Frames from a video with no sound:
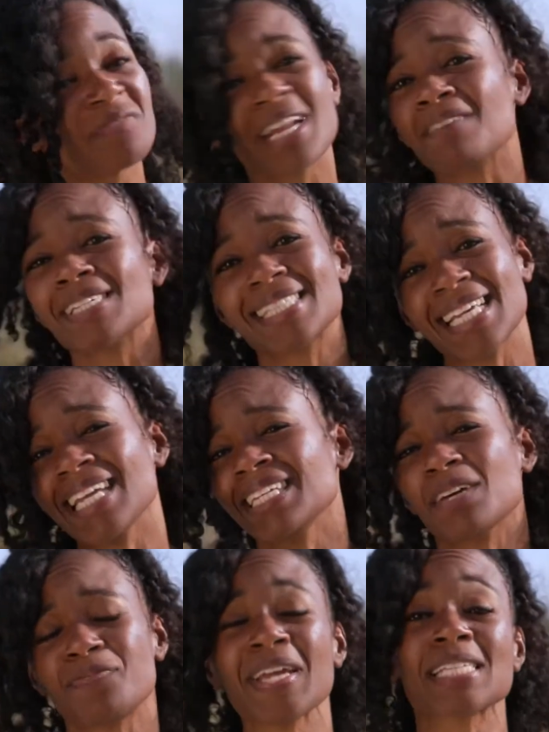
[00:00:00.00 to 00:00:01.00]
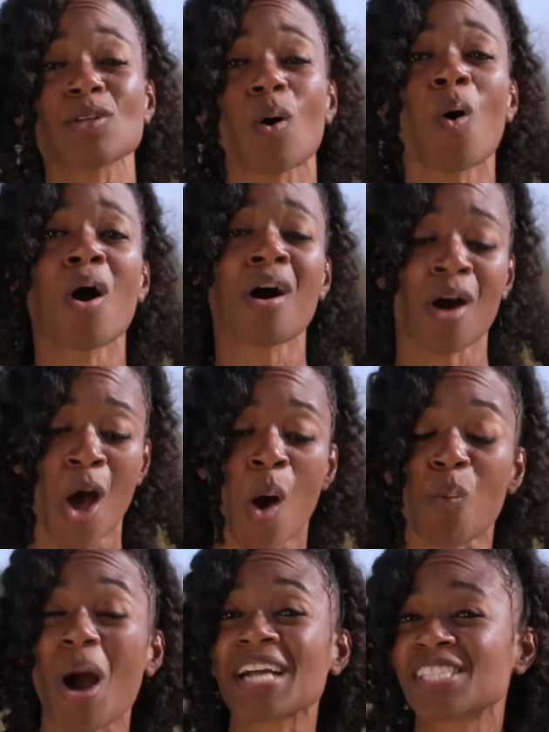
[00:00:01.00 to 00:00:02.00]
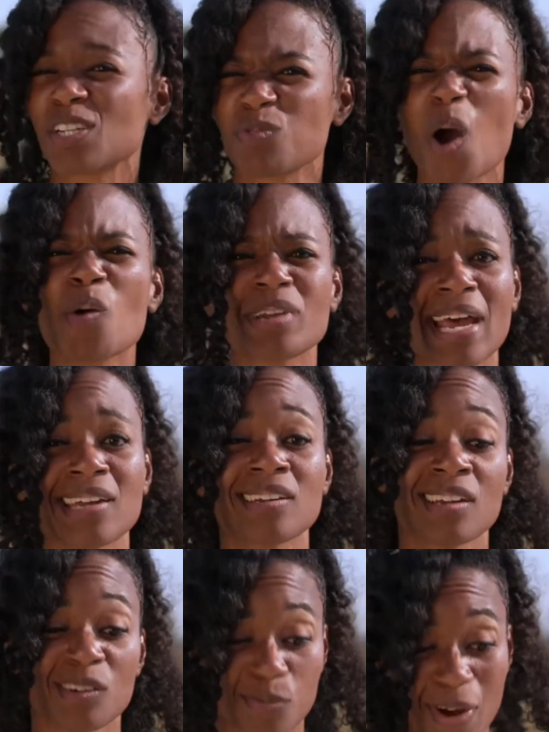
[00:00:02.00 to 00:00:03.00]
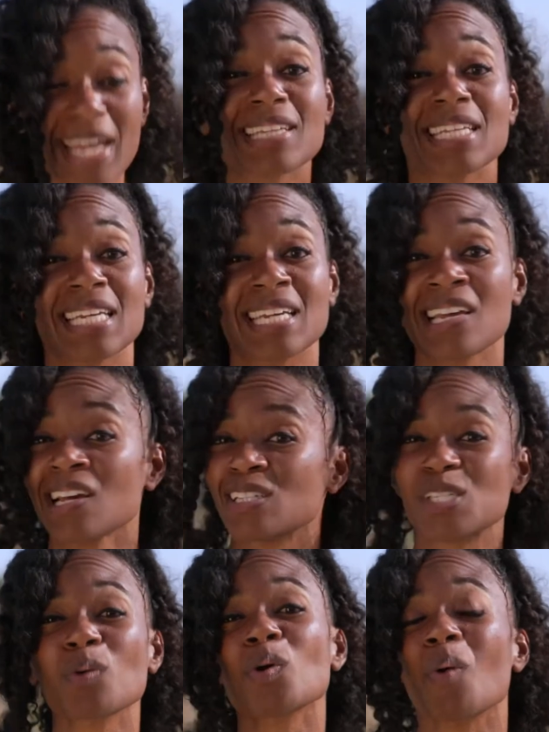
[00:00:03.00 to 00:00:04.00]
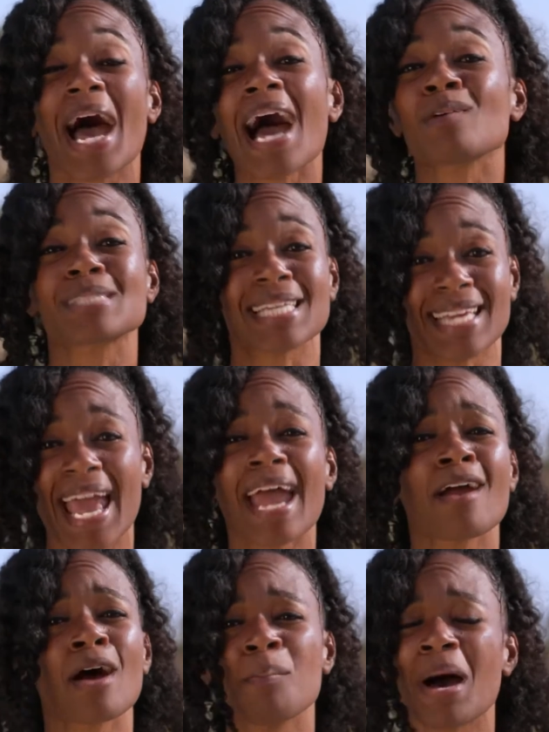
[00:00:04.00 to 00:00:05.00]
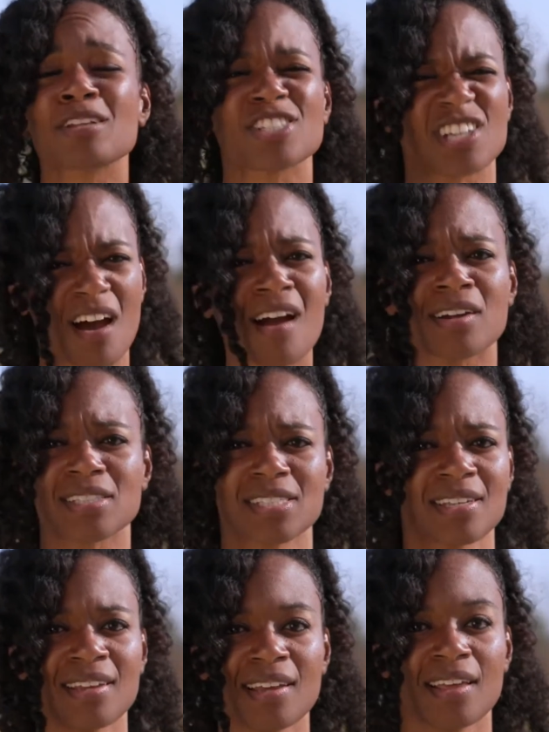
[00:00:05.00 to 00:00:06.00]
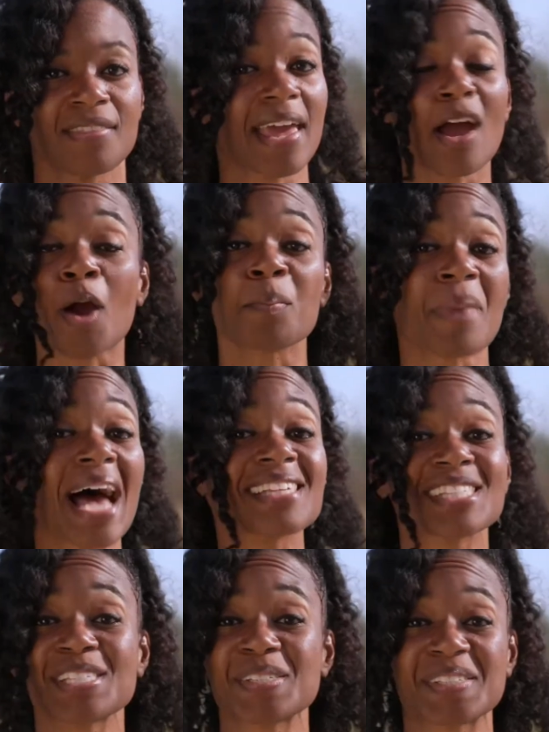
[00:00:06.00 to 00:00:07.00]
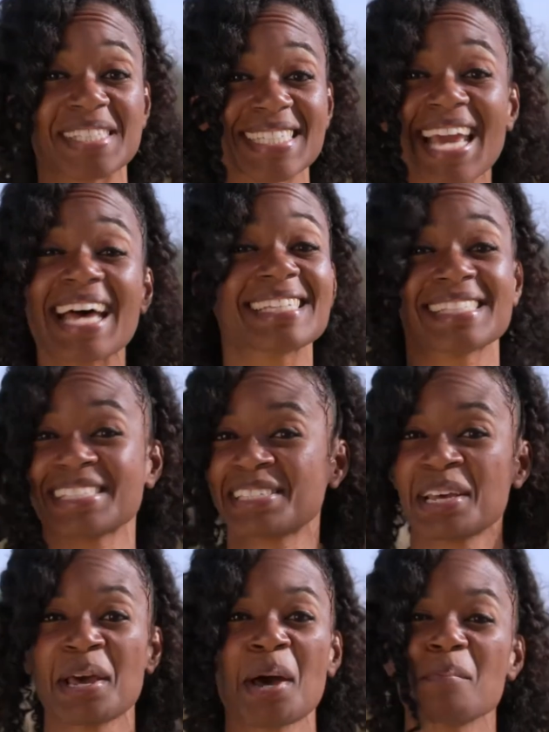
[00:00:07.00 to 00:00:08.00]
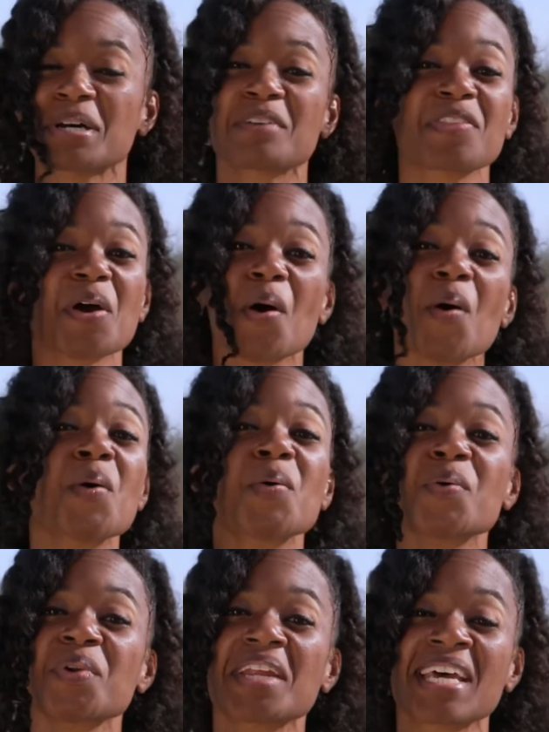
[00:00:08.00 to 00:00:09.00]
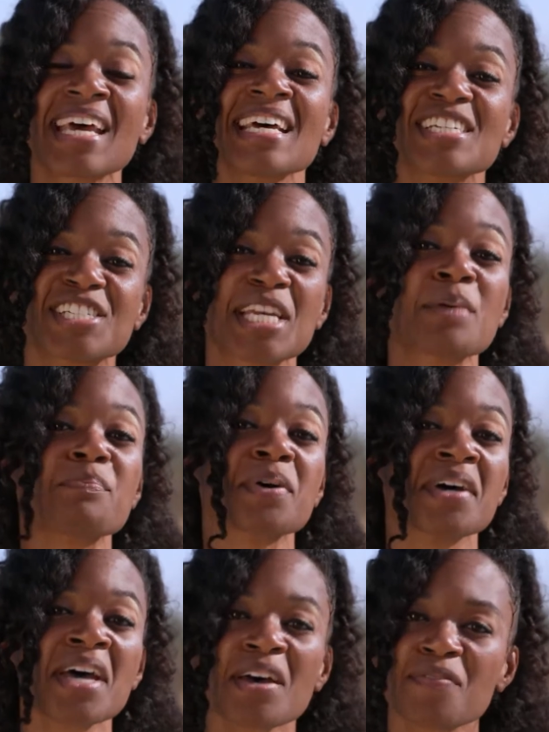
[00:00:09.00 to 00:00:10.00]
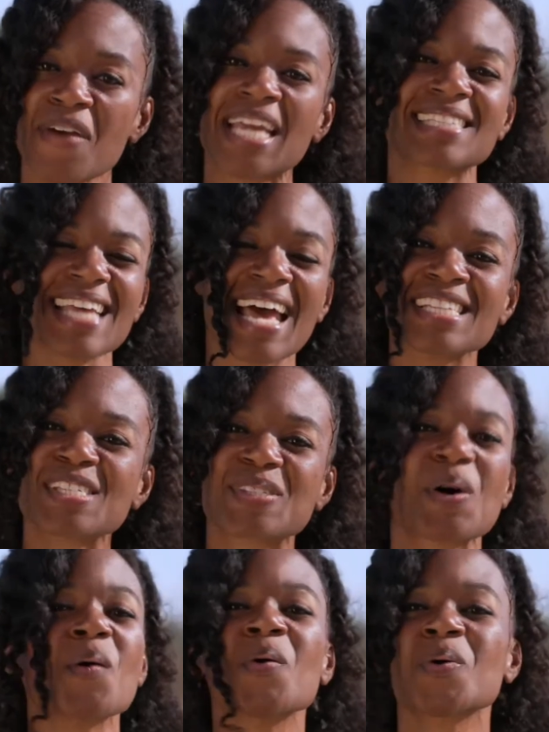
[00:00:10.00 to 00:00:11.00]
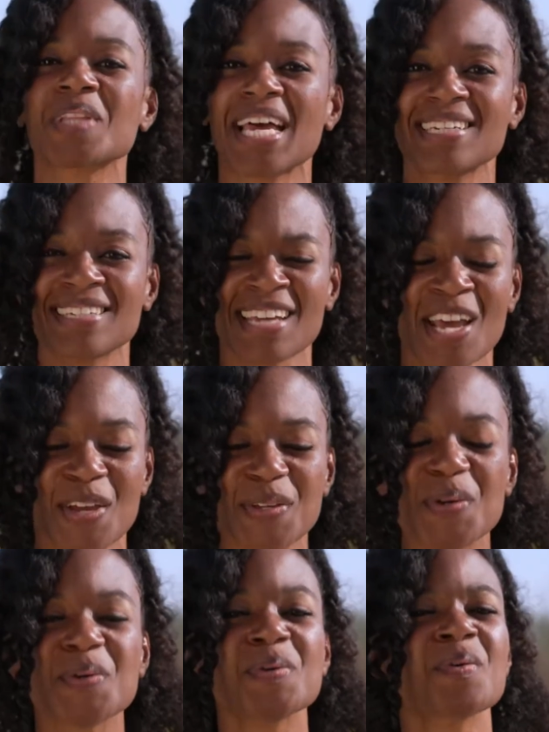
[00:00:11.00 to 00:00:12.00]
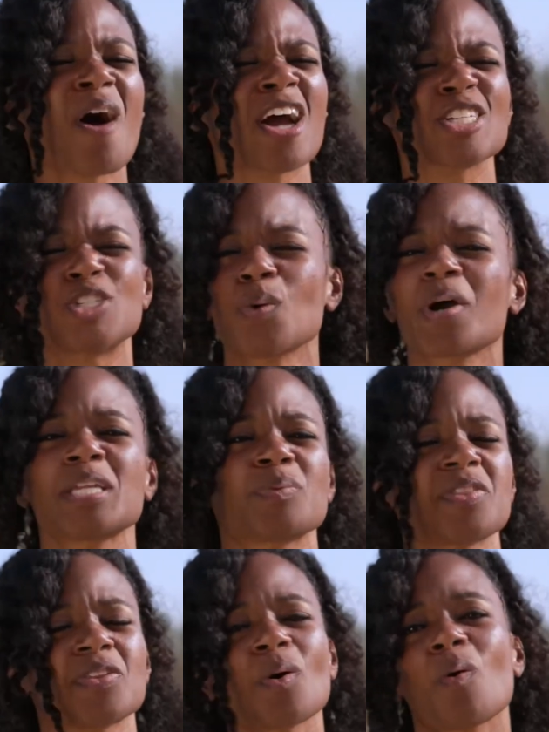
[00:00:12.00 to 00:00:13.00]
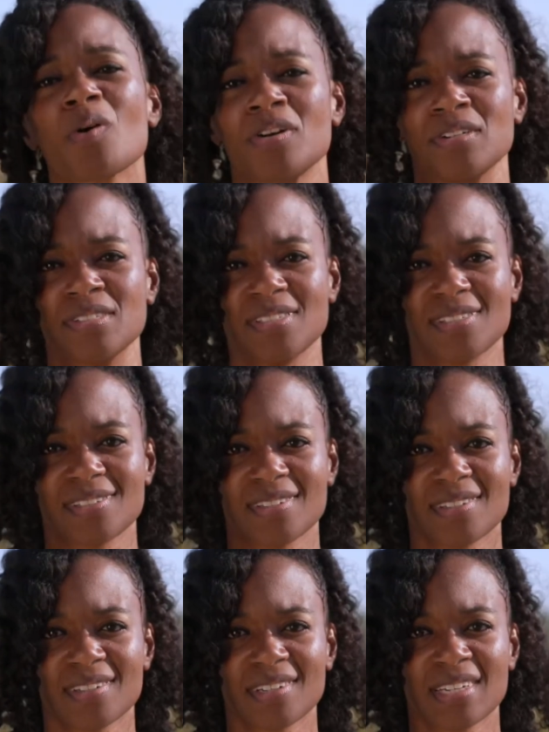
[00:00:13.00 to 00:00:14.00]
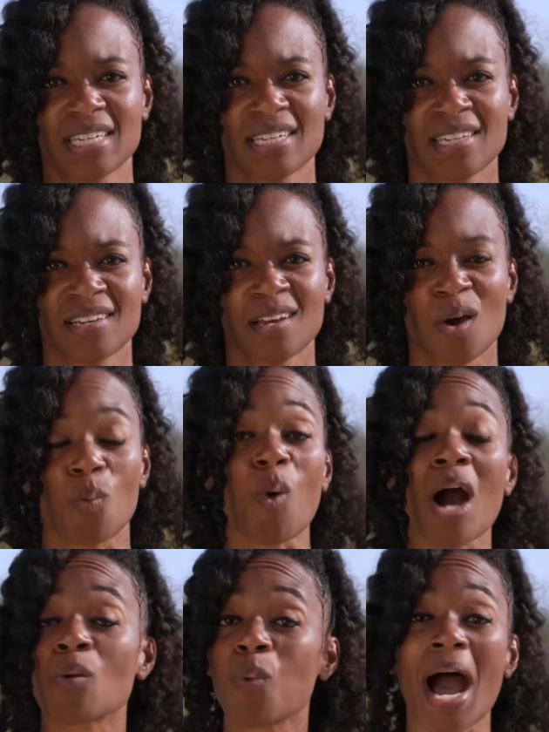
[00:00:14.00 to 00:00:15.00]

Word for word: who have never seen your feet or walked your road and, frankly, don't know how to care about your heart. They are masters, yes, but of their own ship, fate, and soul, and you are joined with yours walk